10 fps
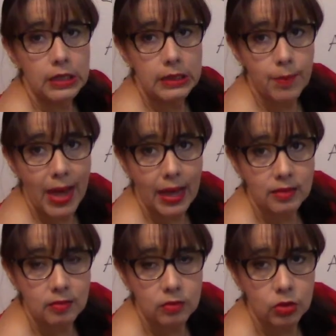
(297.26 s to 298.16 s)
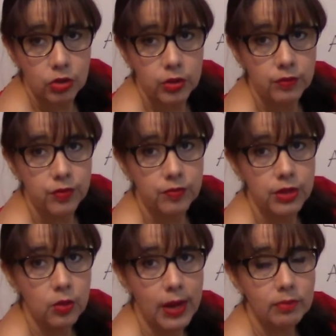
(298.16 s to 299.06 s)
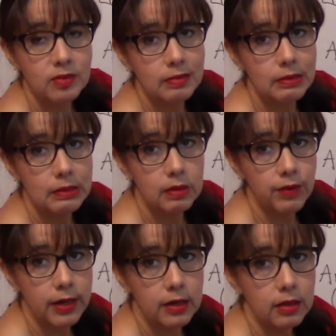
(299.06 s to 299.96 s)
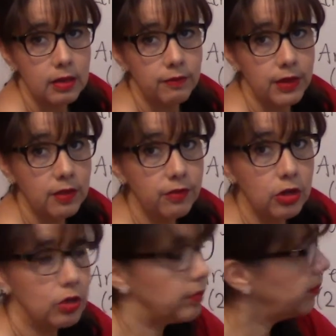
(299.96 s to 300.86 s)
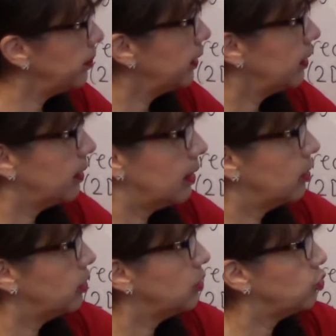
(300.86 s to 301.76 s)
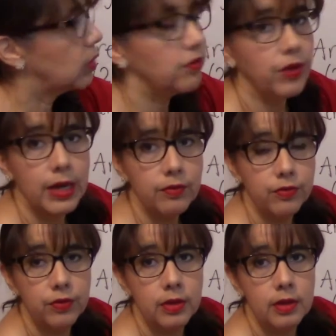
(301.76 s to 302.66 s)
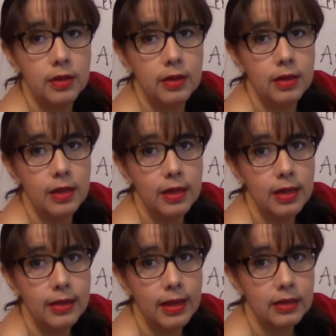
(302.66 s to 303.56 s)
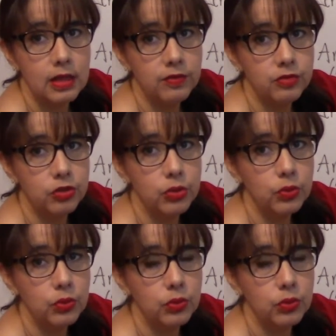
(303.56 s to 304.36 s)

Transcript: the mass, 250 grams, divided by the volume, 125, and that gives you